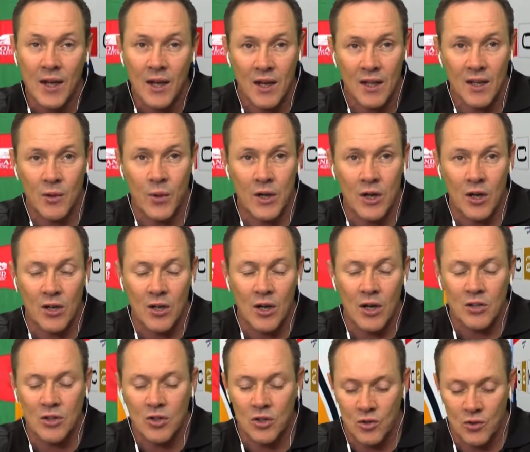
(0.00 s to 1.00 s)
And then we're going
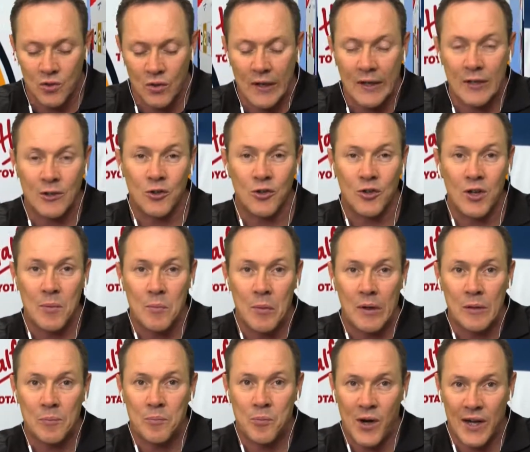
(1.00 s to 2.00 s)
down to
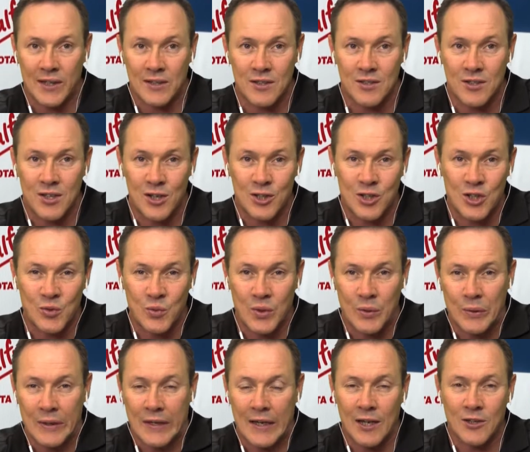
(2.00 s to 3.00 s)
Unimil practice session
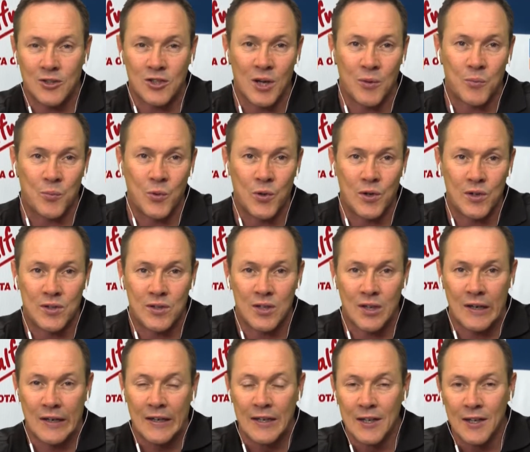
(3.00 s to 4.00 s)
where we catch up with
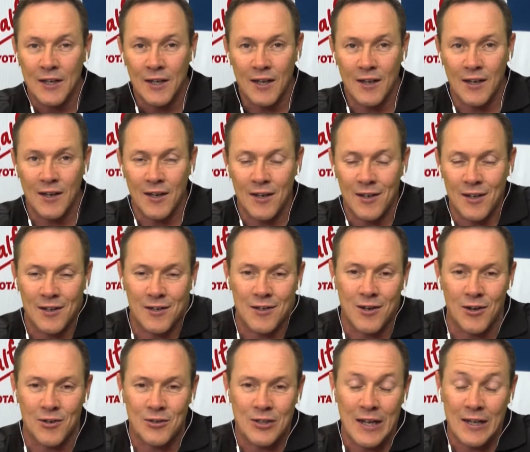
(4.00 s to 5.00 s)

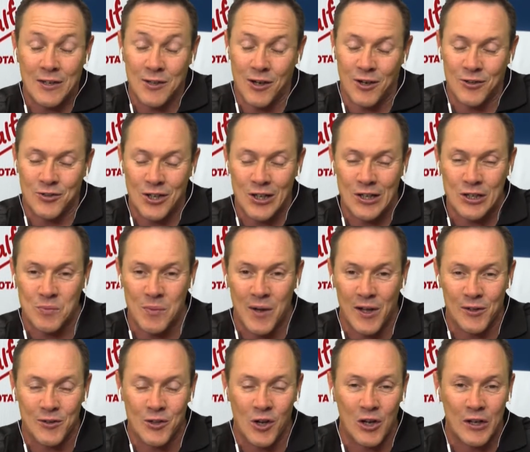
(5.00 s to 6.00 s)
head coach
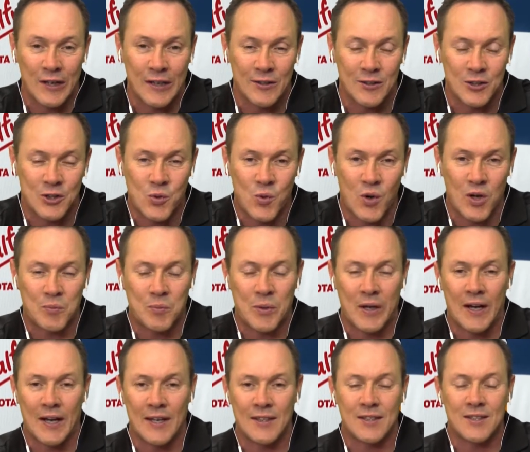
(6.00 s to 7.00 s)
Ishmael Dolly and the squad
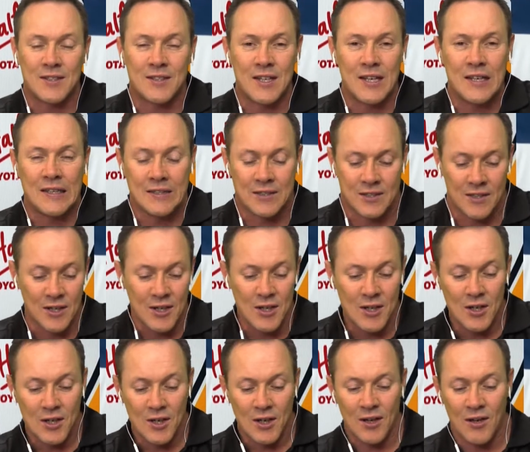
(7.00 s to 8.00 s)
behind the scenes.
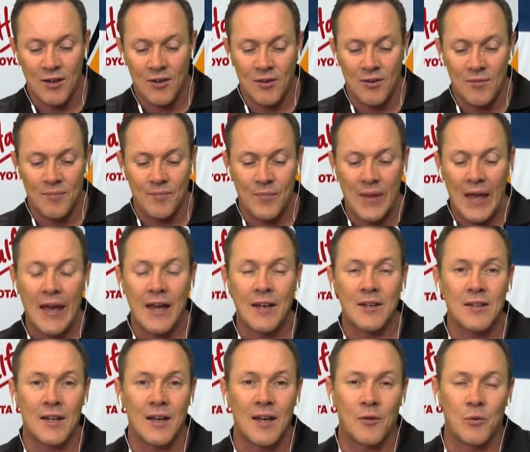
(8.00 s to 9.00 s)

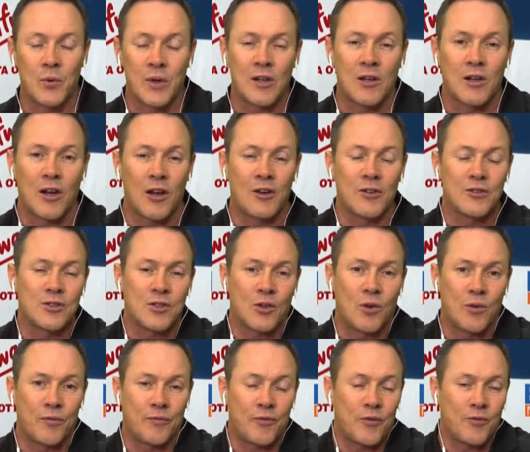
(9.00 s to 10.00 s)
And we'll close
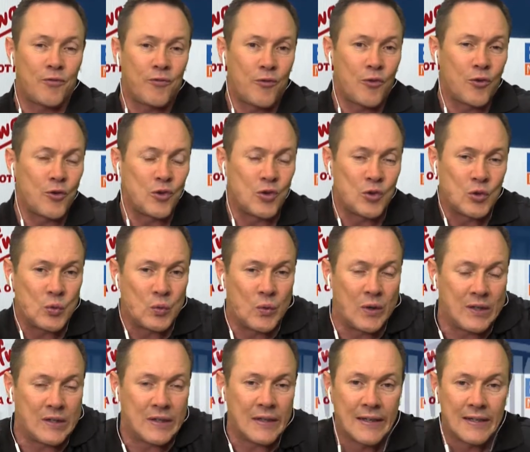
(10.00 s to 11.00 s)
off for you
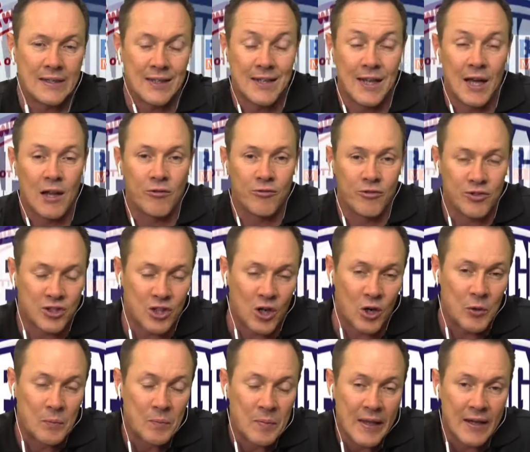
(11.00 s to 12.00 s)
with Danelle
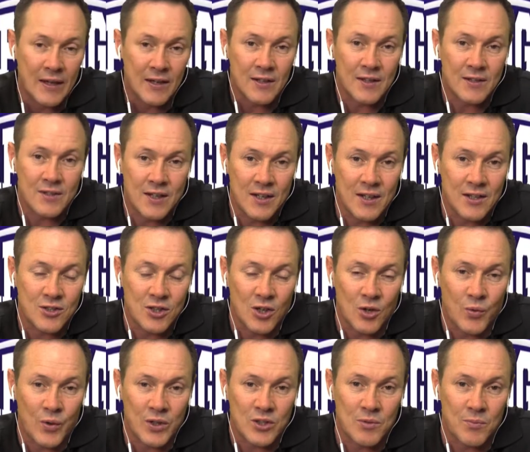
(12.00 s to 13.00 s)
Rousseau,
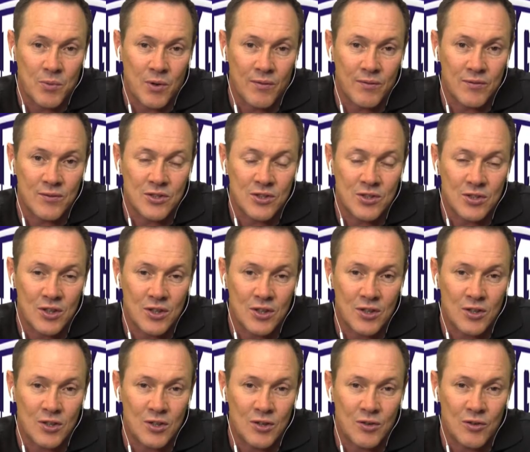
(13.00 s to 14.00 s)
DHL Western Province
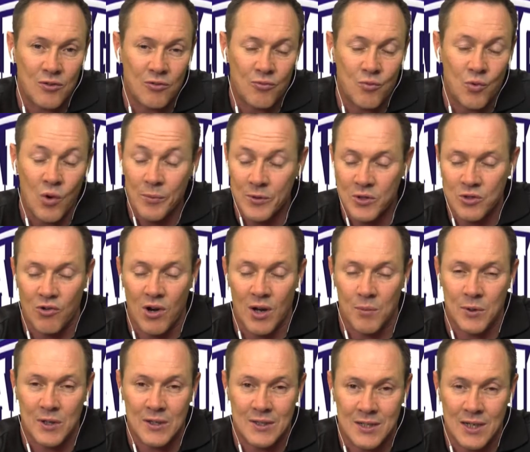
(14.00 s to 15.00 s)
Women's
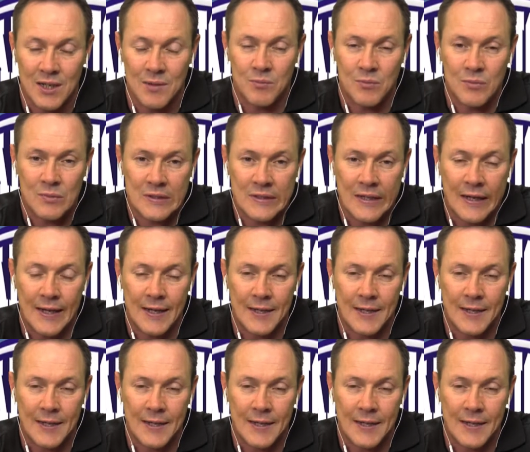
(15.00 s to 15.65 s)
Rugby team's